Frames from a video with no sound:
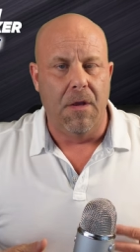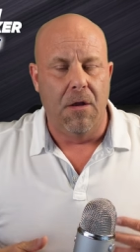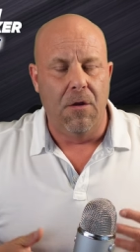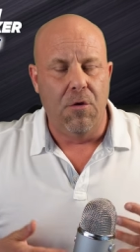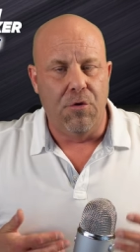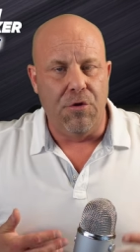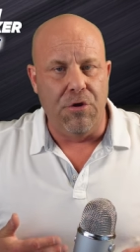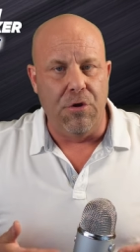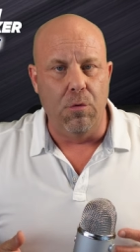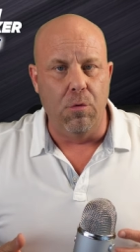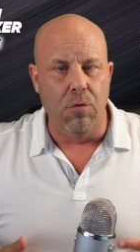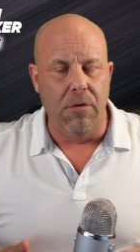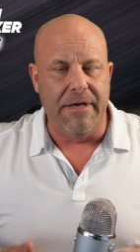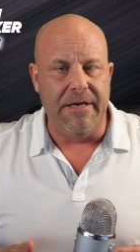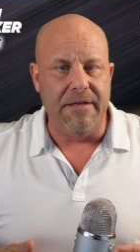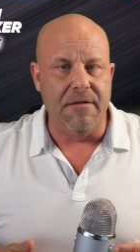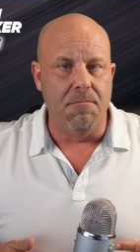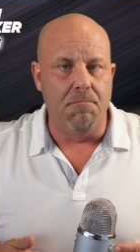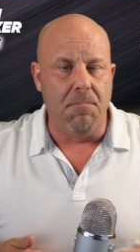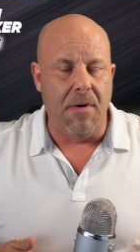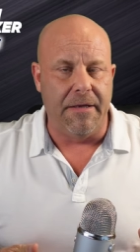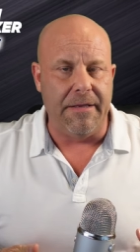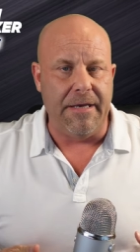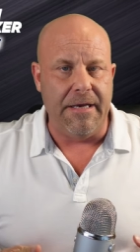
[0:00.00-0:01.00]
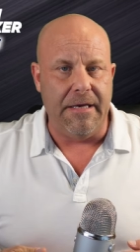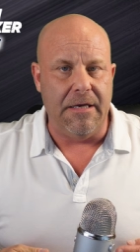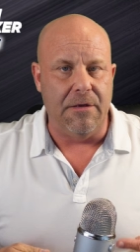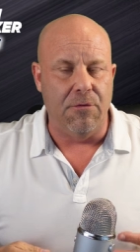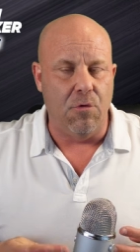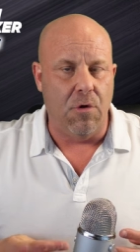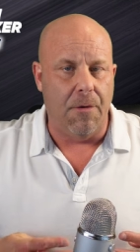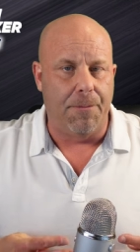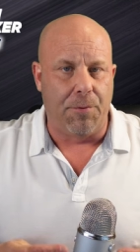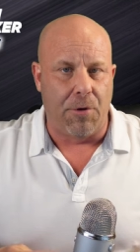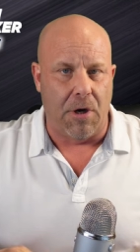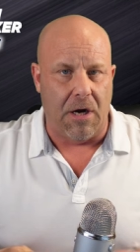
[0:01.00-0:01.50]
You lend money
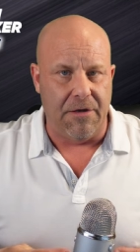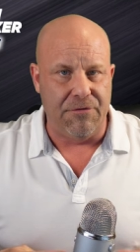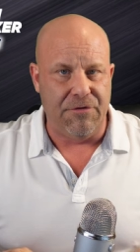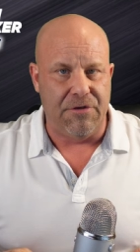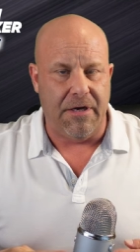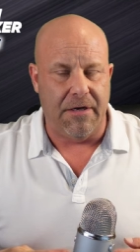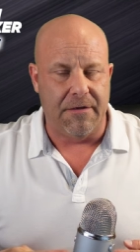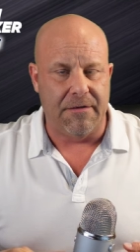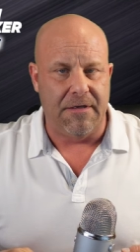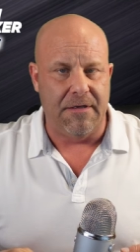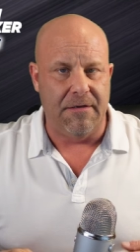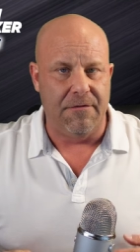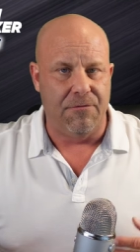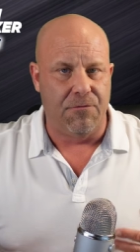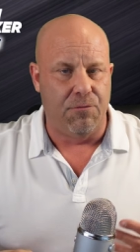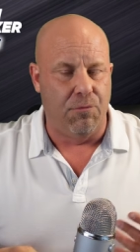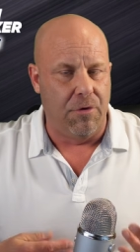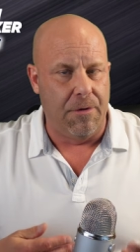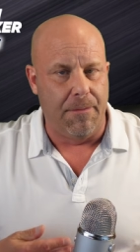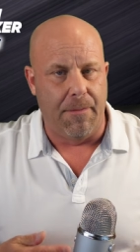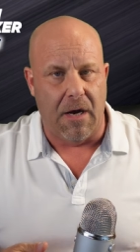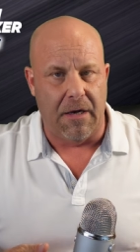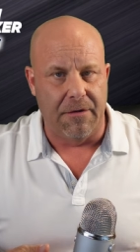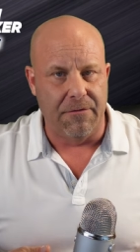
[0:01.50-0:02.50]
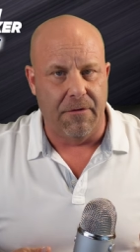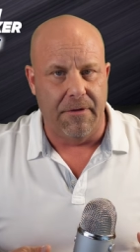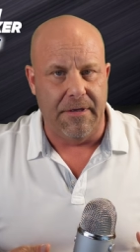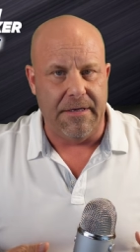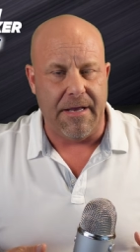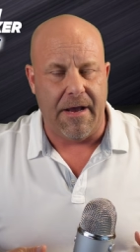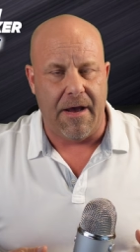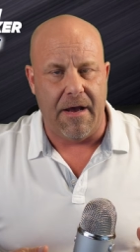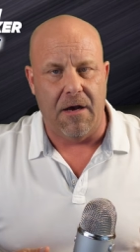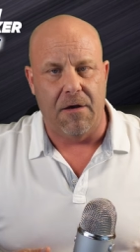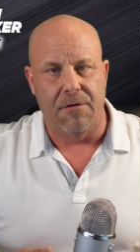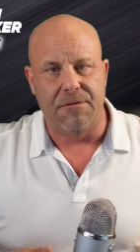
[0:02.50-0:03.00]
into a project, he's remodeling
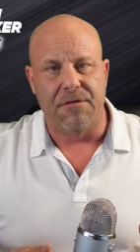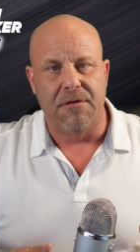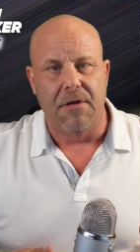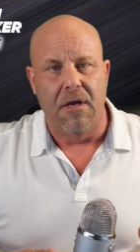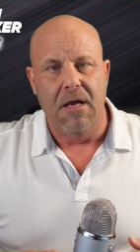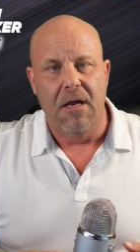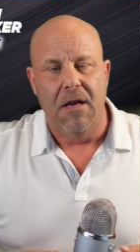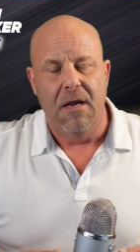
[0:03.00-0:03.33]
the house,